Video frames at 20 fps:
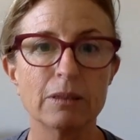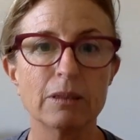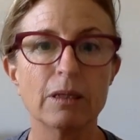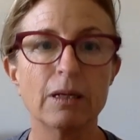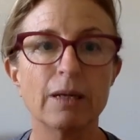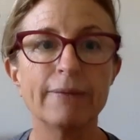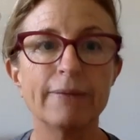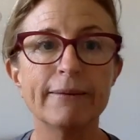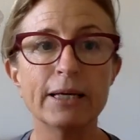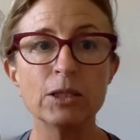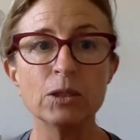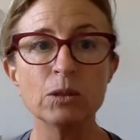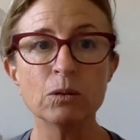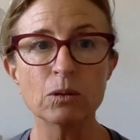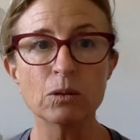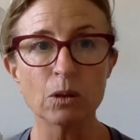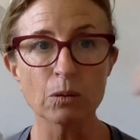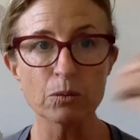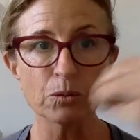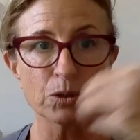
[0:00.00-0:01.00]
And then you
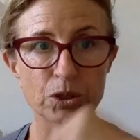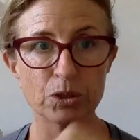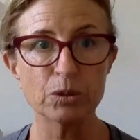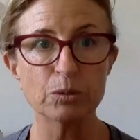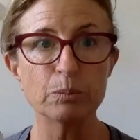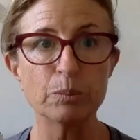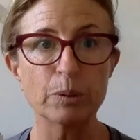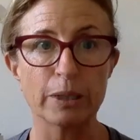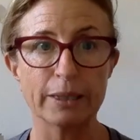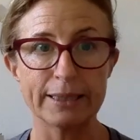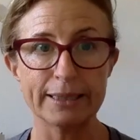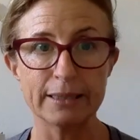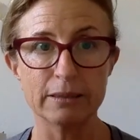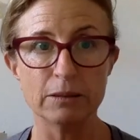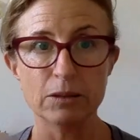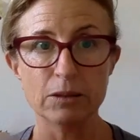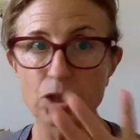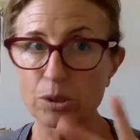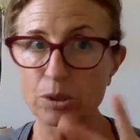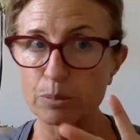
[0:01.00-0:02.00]
go to your body.
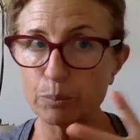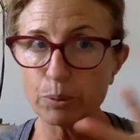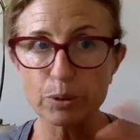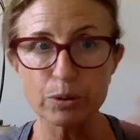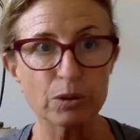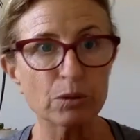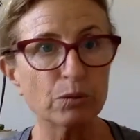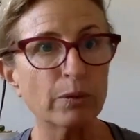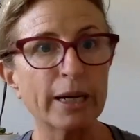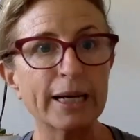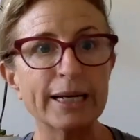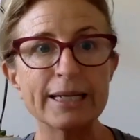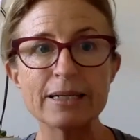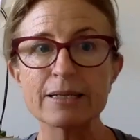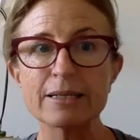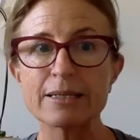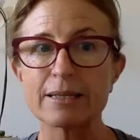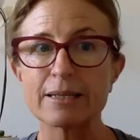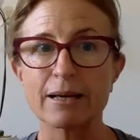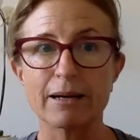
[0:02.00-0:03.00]
You just put the writing
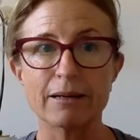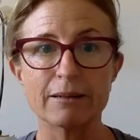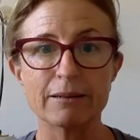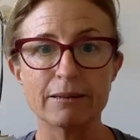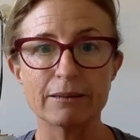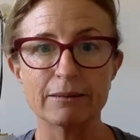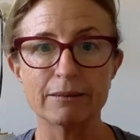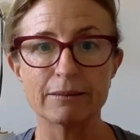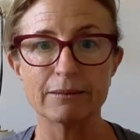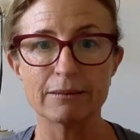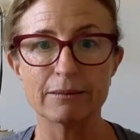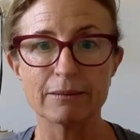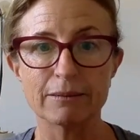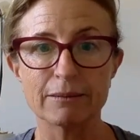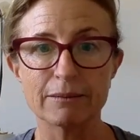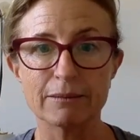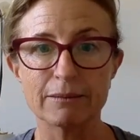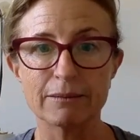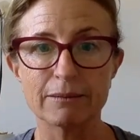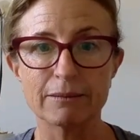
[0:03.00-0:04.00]
aside.
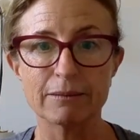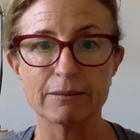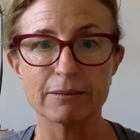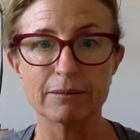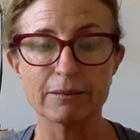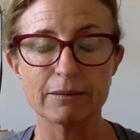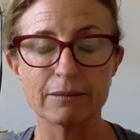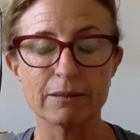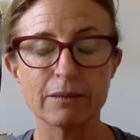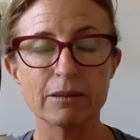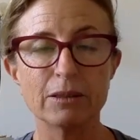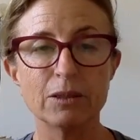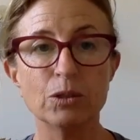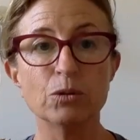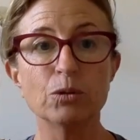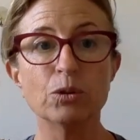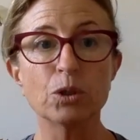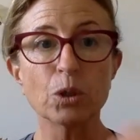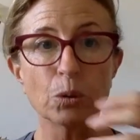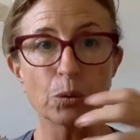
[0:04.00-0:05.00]
You
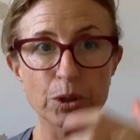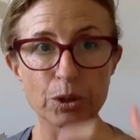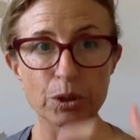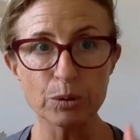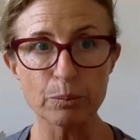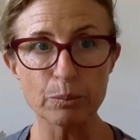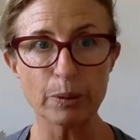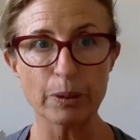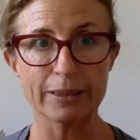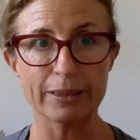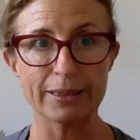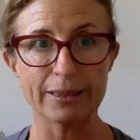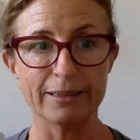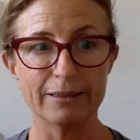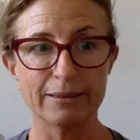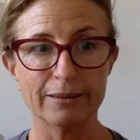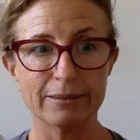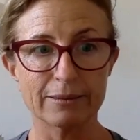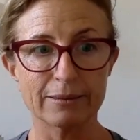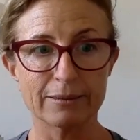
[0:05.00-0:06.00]
go to your body
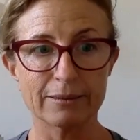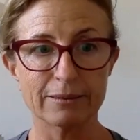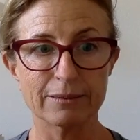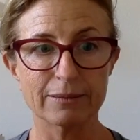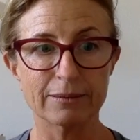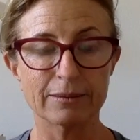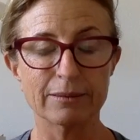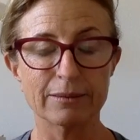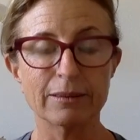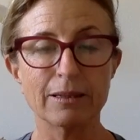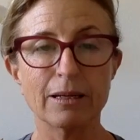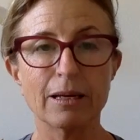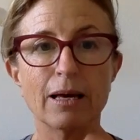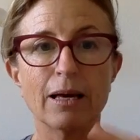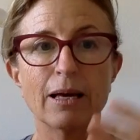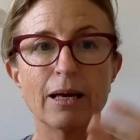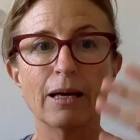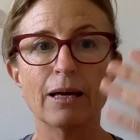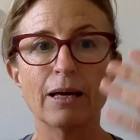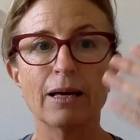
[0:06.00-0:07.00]

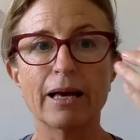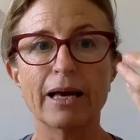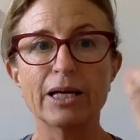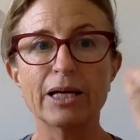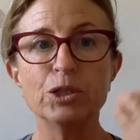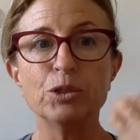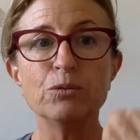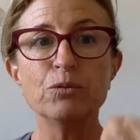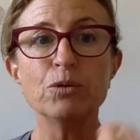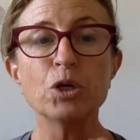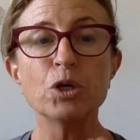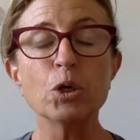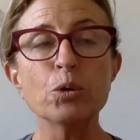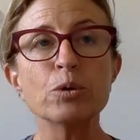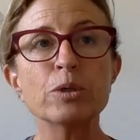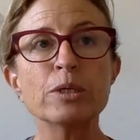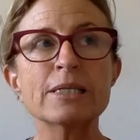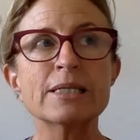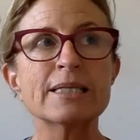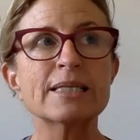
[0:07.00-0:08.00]
and you
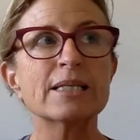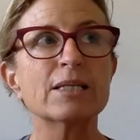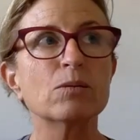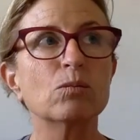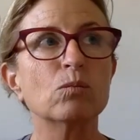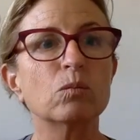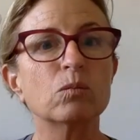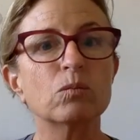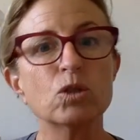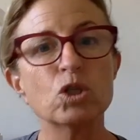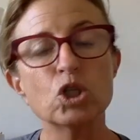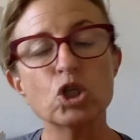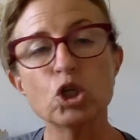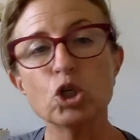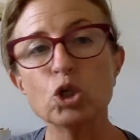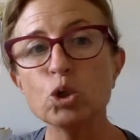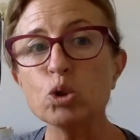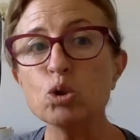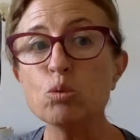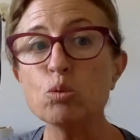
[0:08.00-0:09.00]
notice
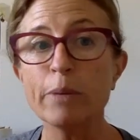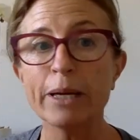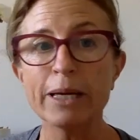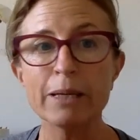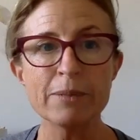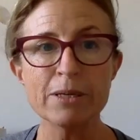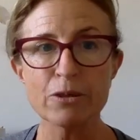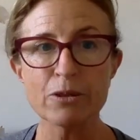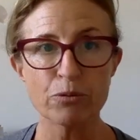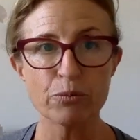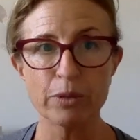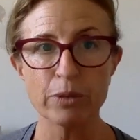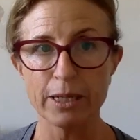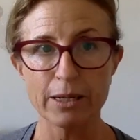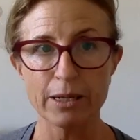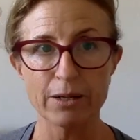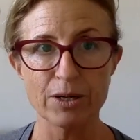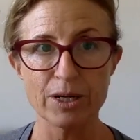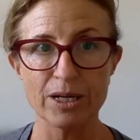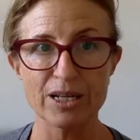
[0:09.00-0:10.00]
2, maybe 3
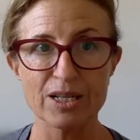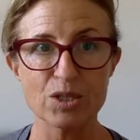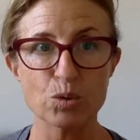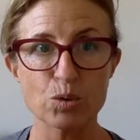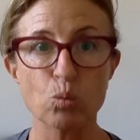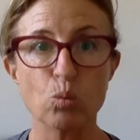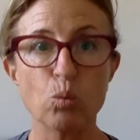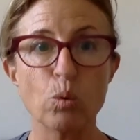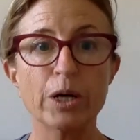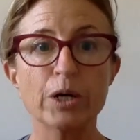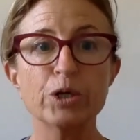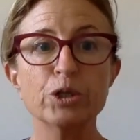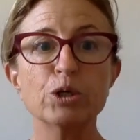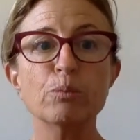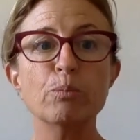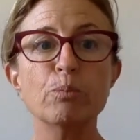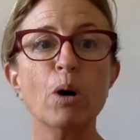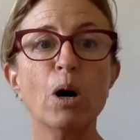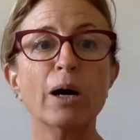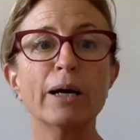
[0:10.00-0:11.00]
areas where your
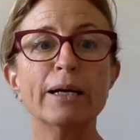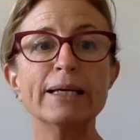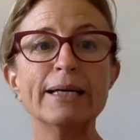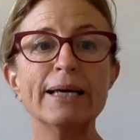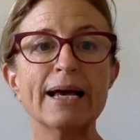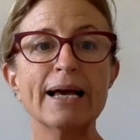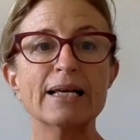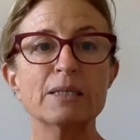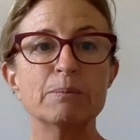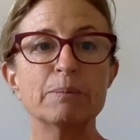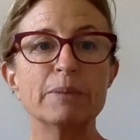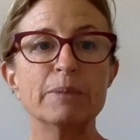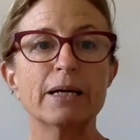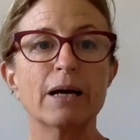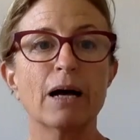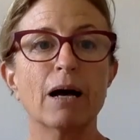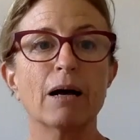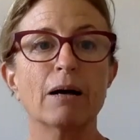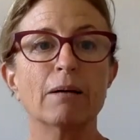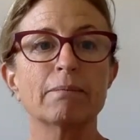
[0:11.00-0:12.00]
body has
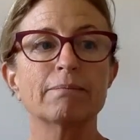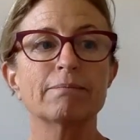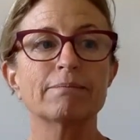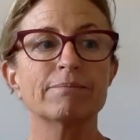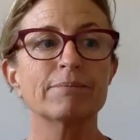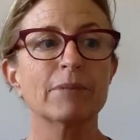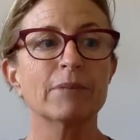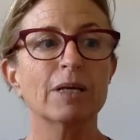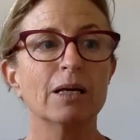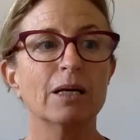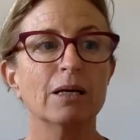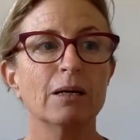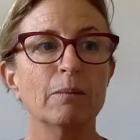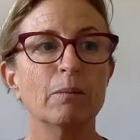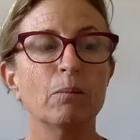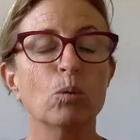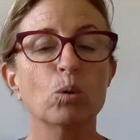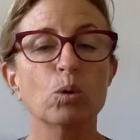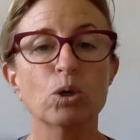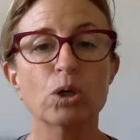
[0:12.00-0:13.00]
become
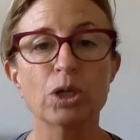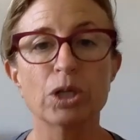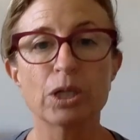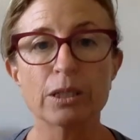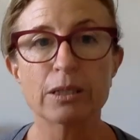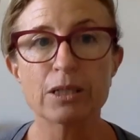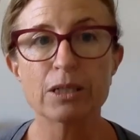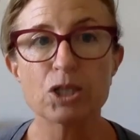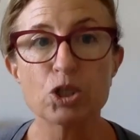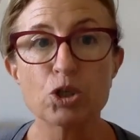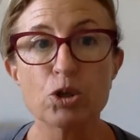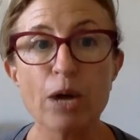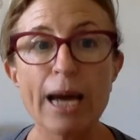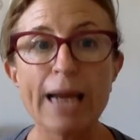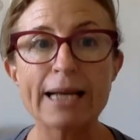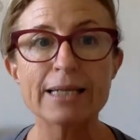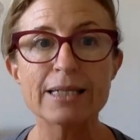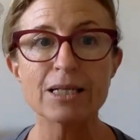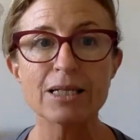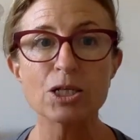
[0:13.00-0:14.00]
more
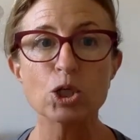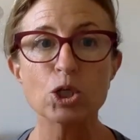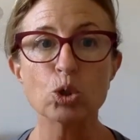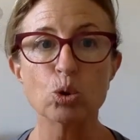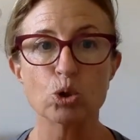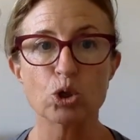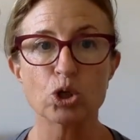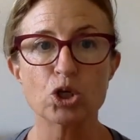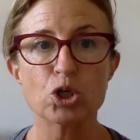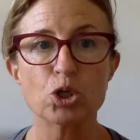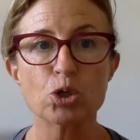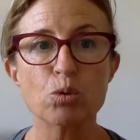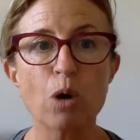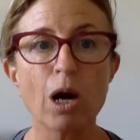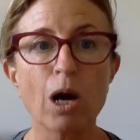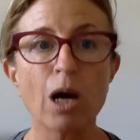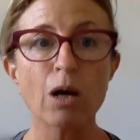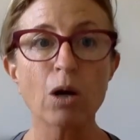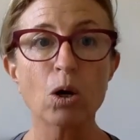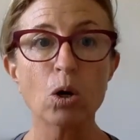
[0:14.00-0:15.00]
contracted or
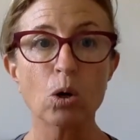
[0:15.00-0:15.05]
shrunk,